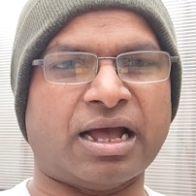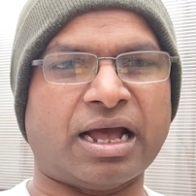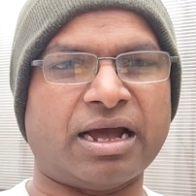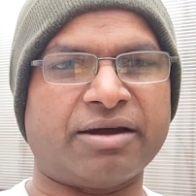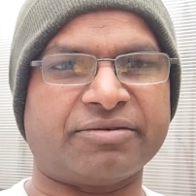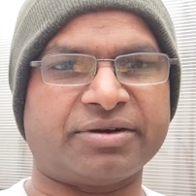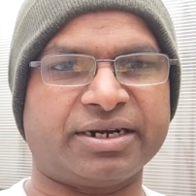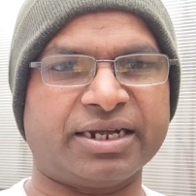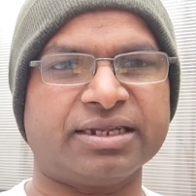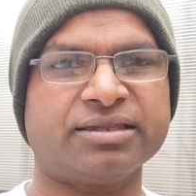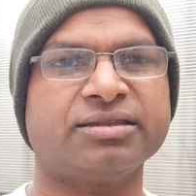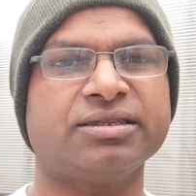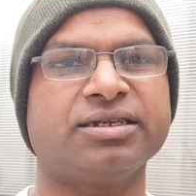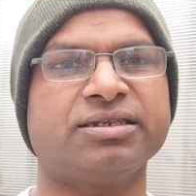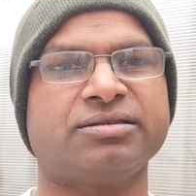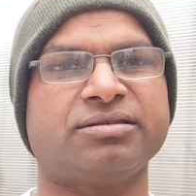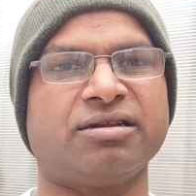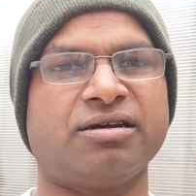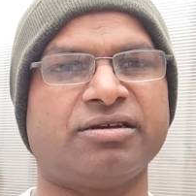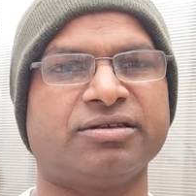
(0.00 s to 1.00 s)
I have done
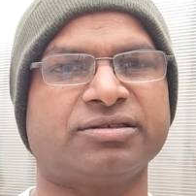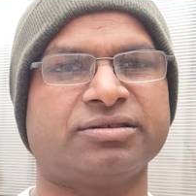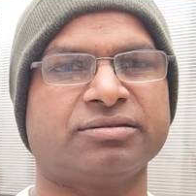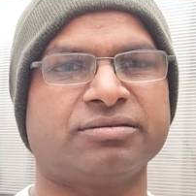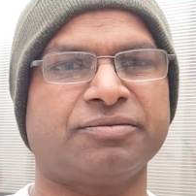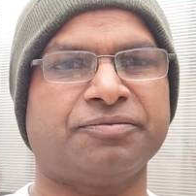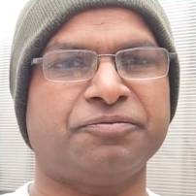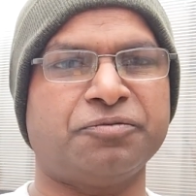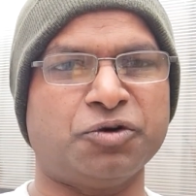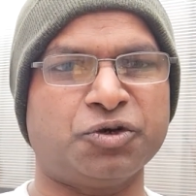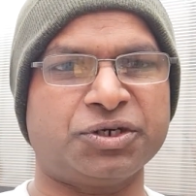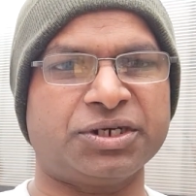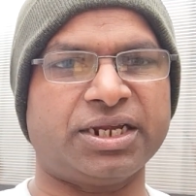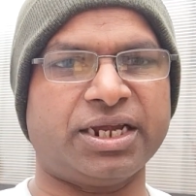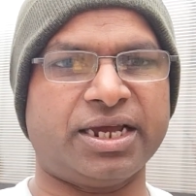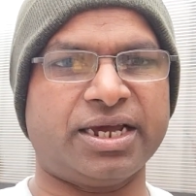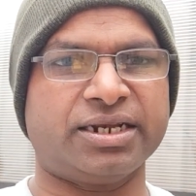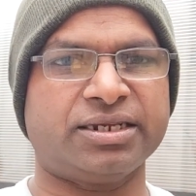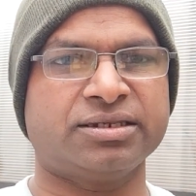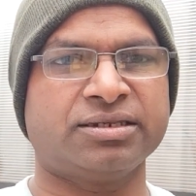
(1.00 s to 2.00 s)
this last 4
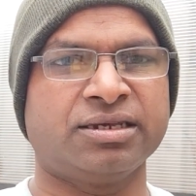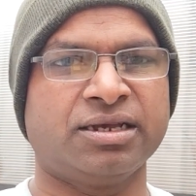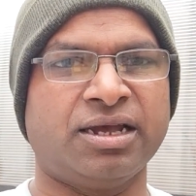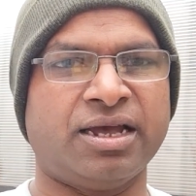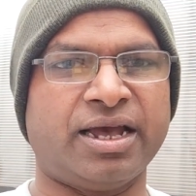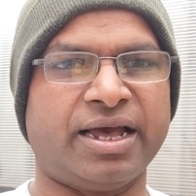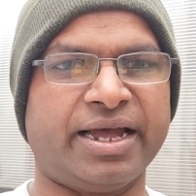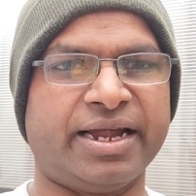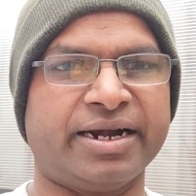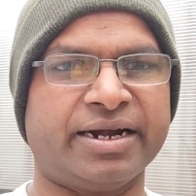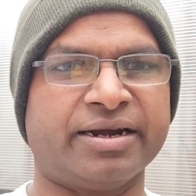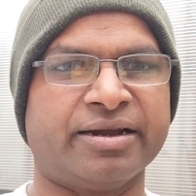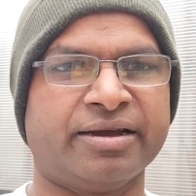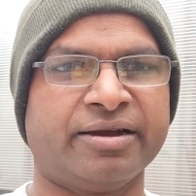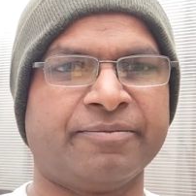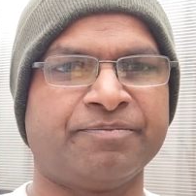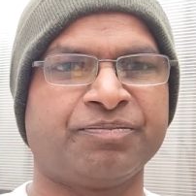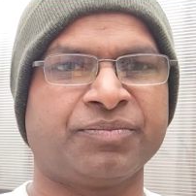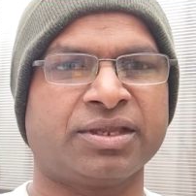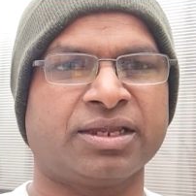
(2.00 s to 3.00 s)
years and
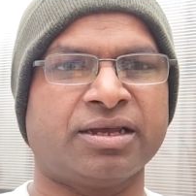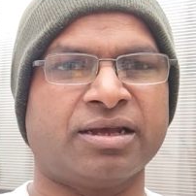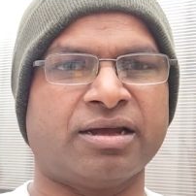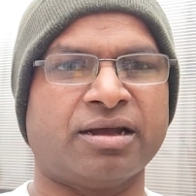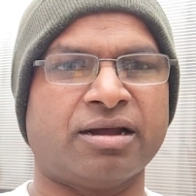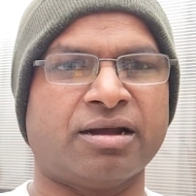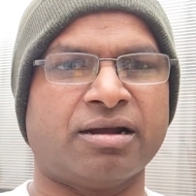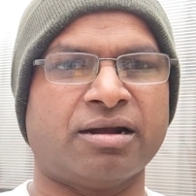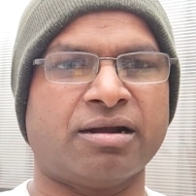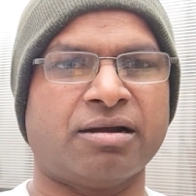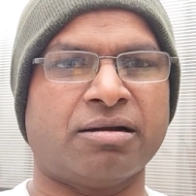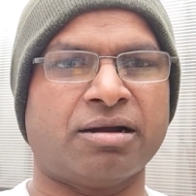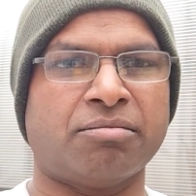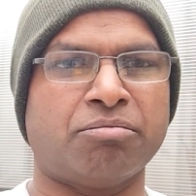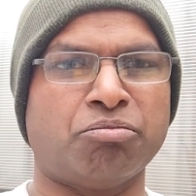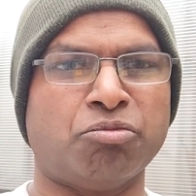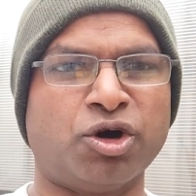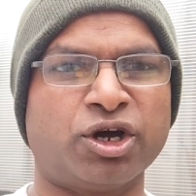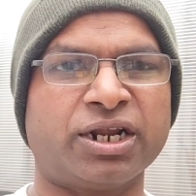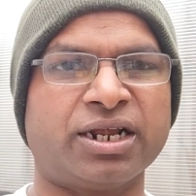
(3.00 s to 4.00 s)

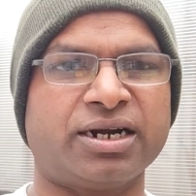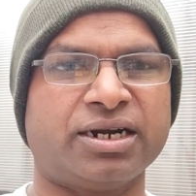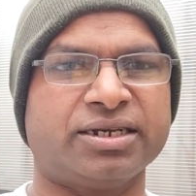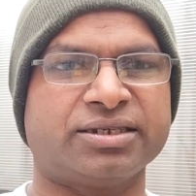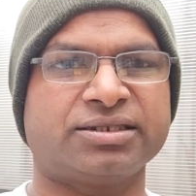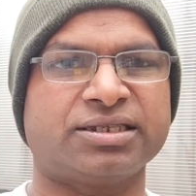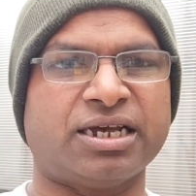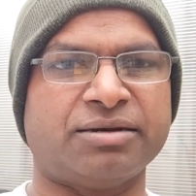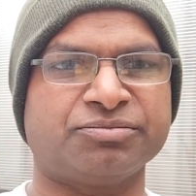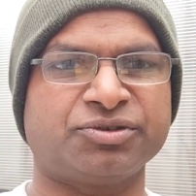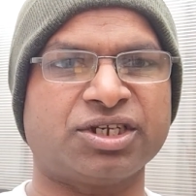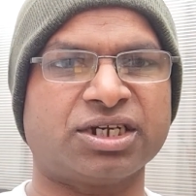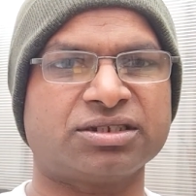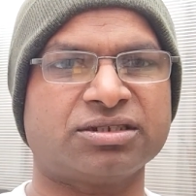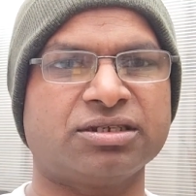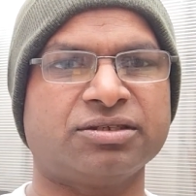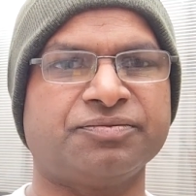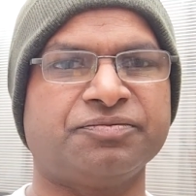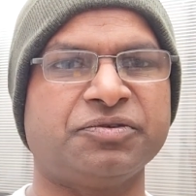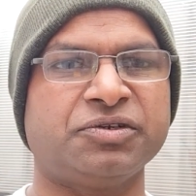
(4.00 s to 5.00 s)
more or less I'm
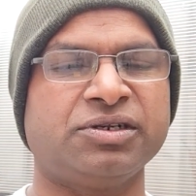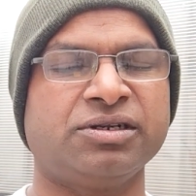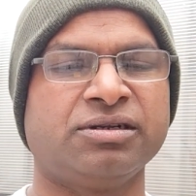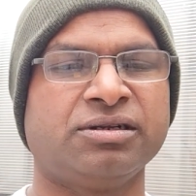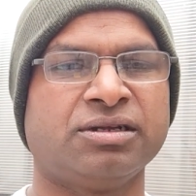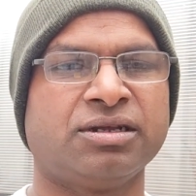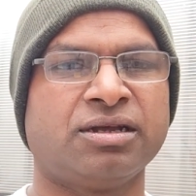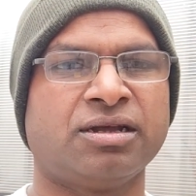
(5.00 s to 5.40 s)
successful